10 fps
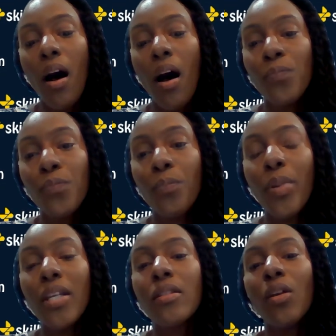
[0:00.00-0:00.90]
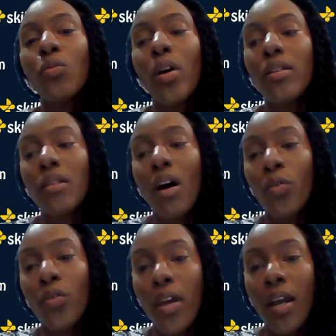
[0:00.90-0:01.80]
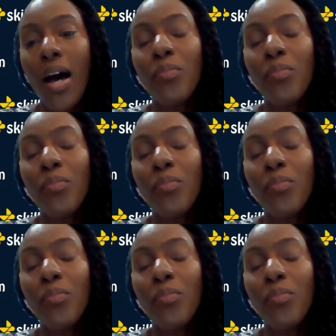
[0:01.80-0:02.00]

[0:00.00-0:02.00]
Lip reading: based on what is out there and